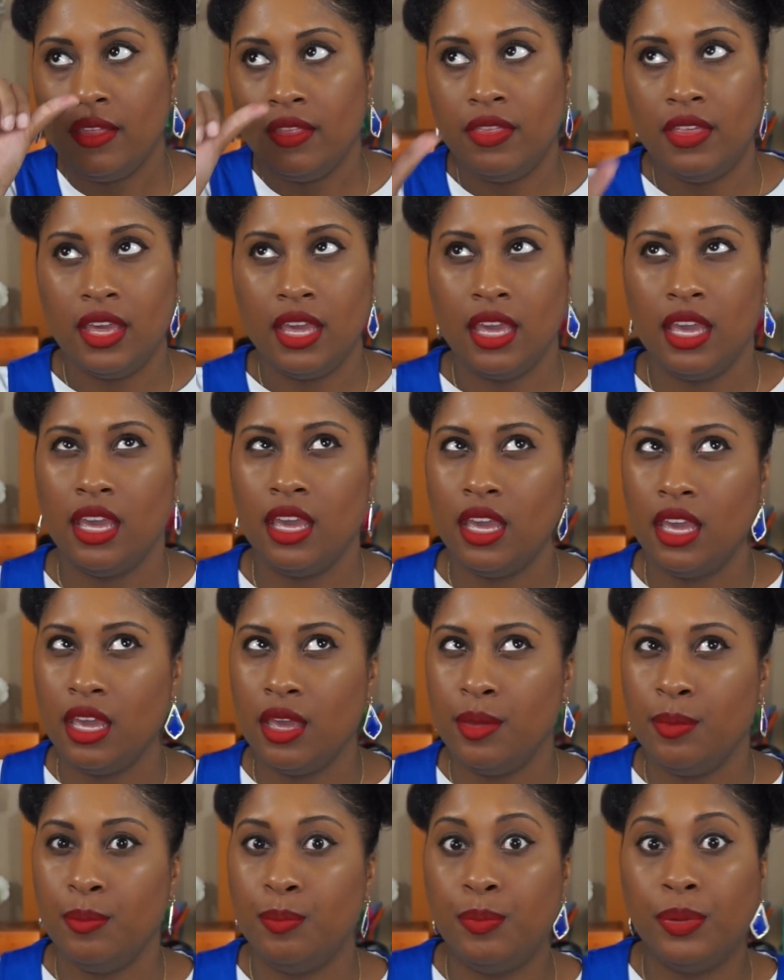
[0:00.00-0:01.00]

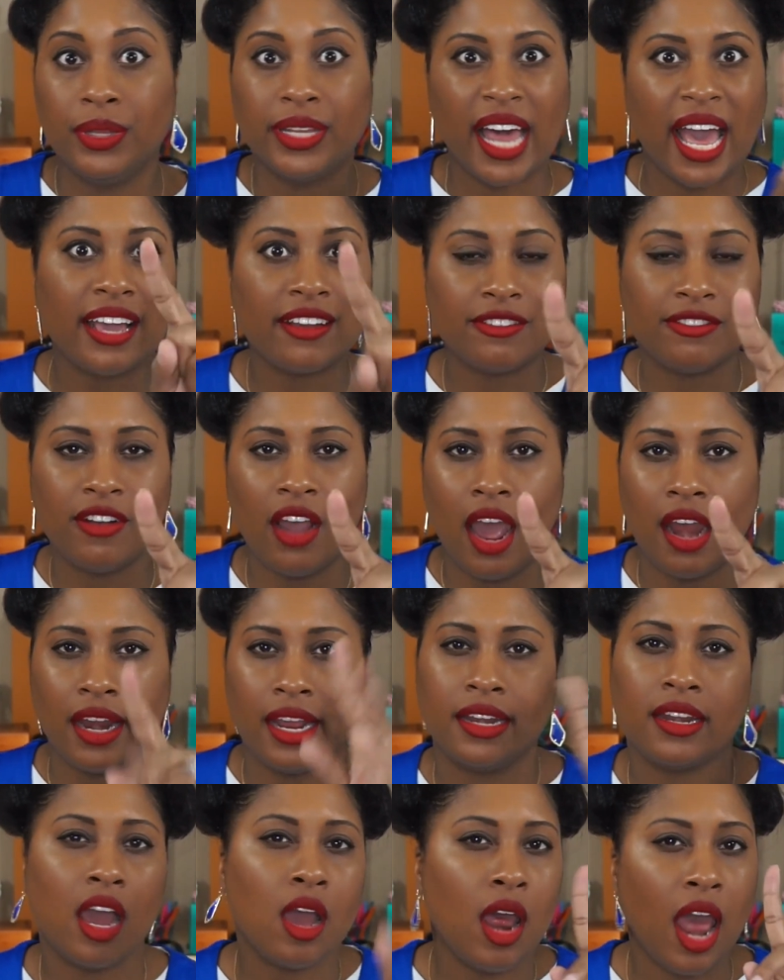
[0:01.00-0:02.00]
the Black
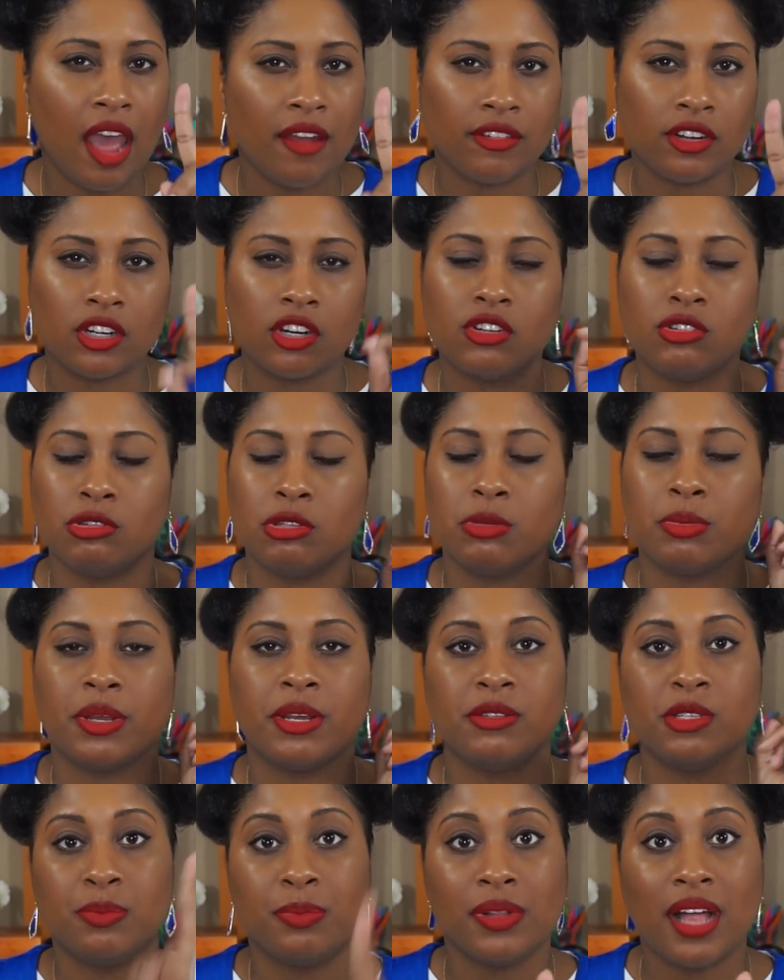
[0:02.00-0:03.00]
Friday, not after Christmas, but
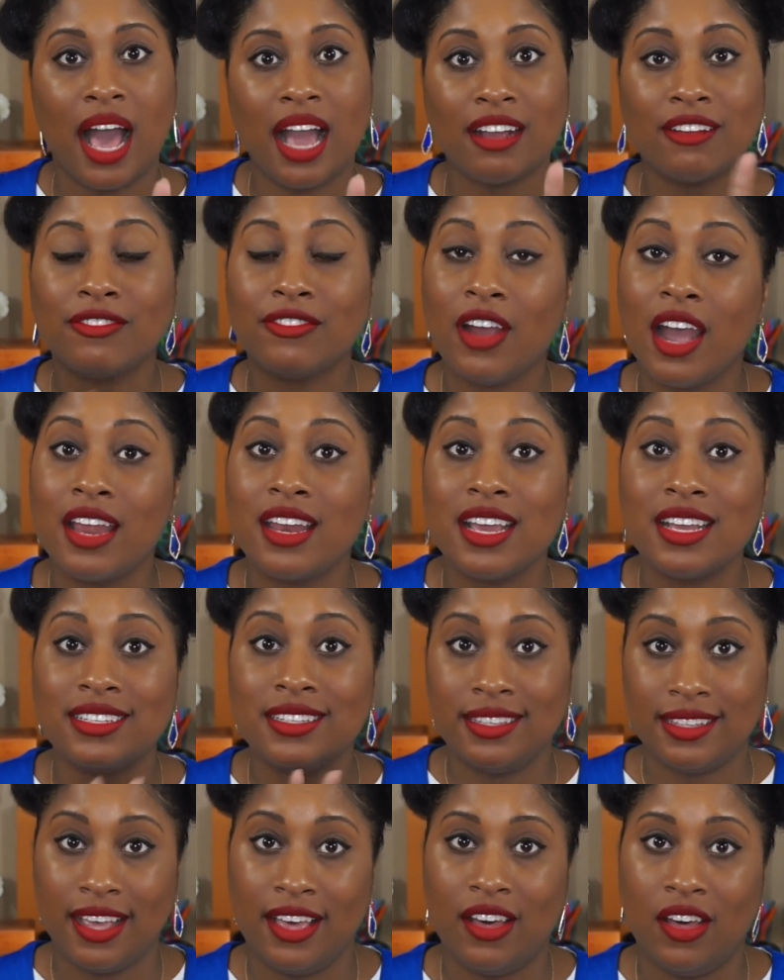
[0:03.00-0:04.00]
it was Black
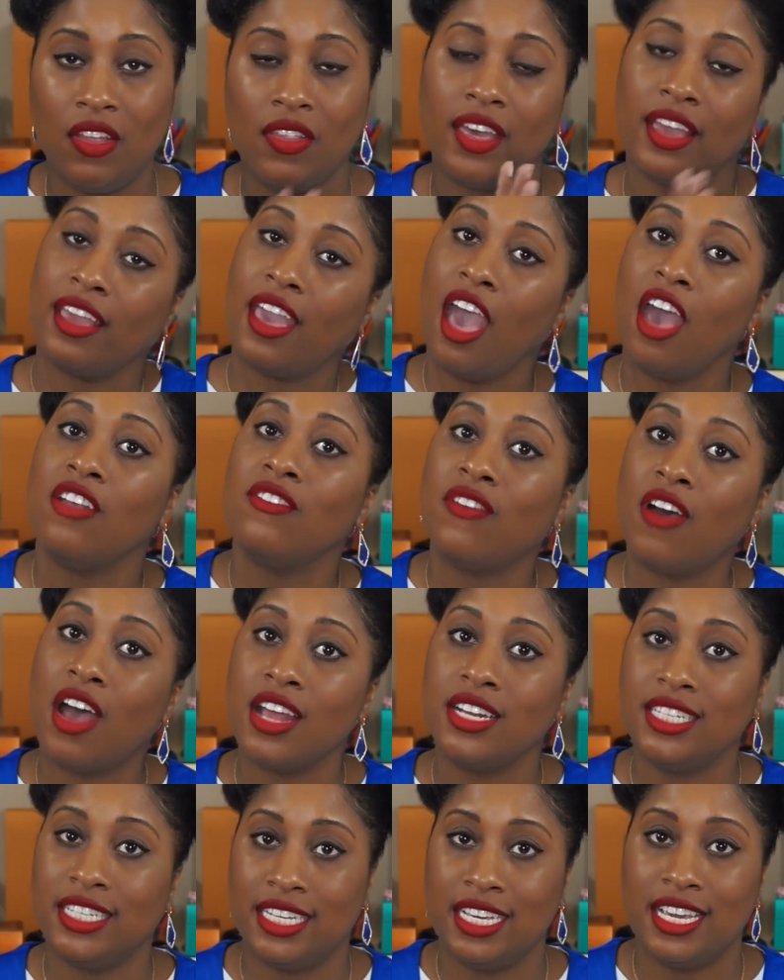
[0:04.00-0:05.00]
Friday sale that Kat
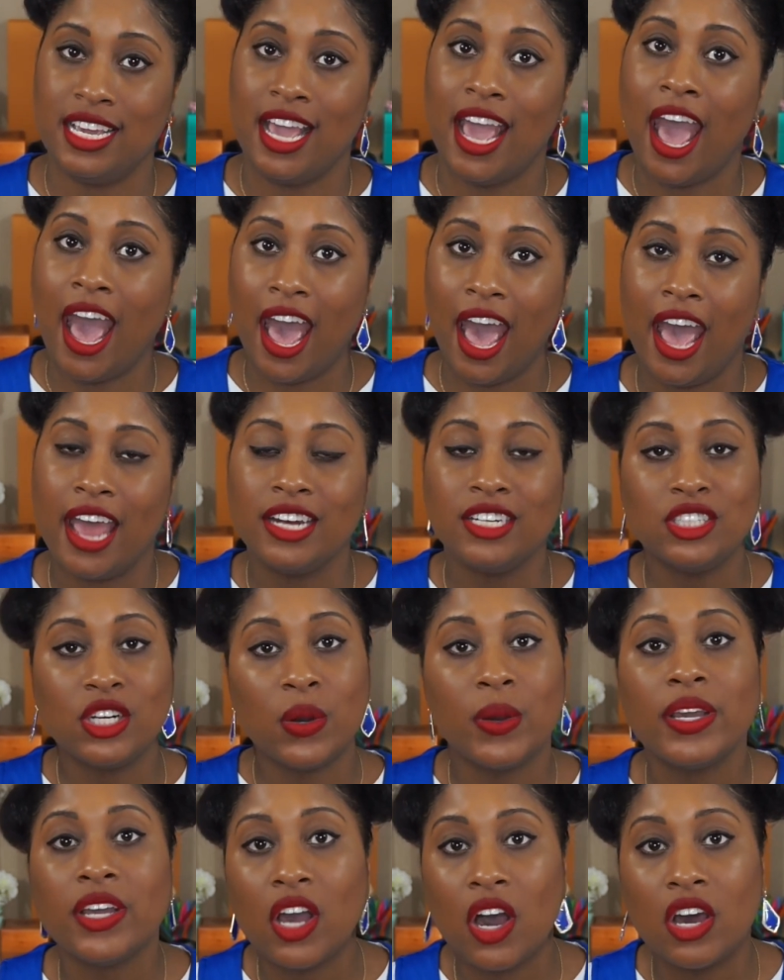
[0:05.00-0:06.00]
Von D had
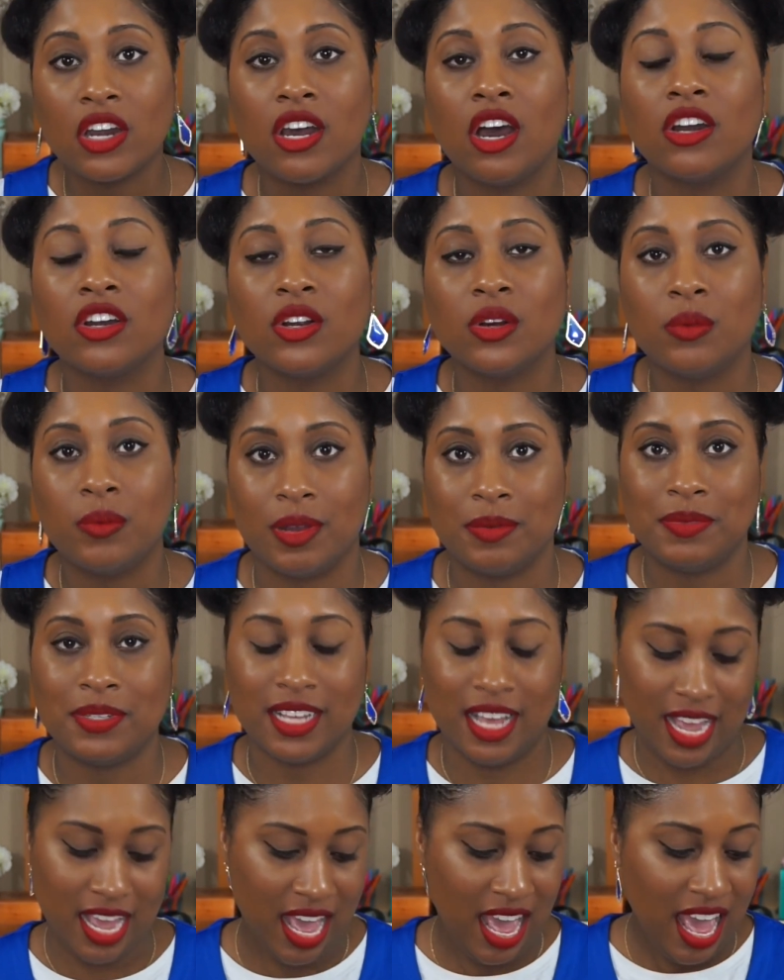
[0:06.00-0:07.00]
going on her
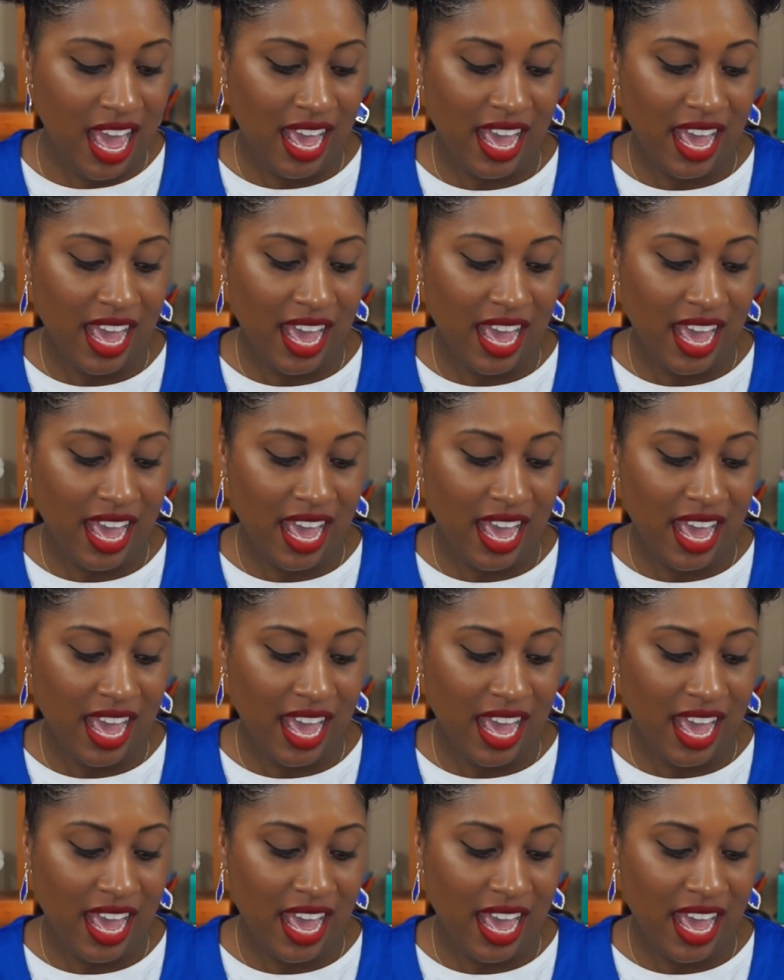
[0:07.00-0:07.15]
website,